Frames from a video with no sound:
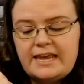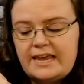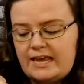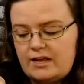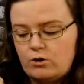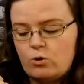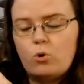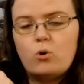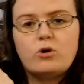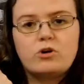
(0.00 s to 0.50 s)

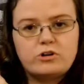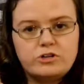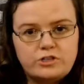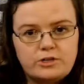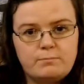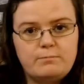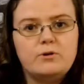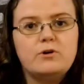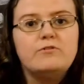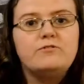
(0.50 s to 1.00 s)
in order
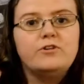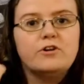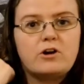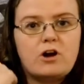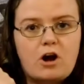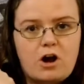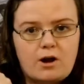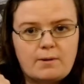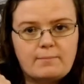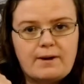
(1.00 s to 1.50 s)
to move your
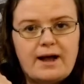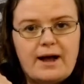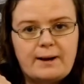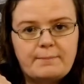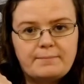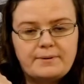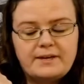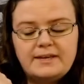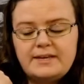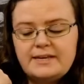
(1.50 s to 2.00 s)
arm
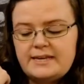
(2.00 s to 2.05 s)
up.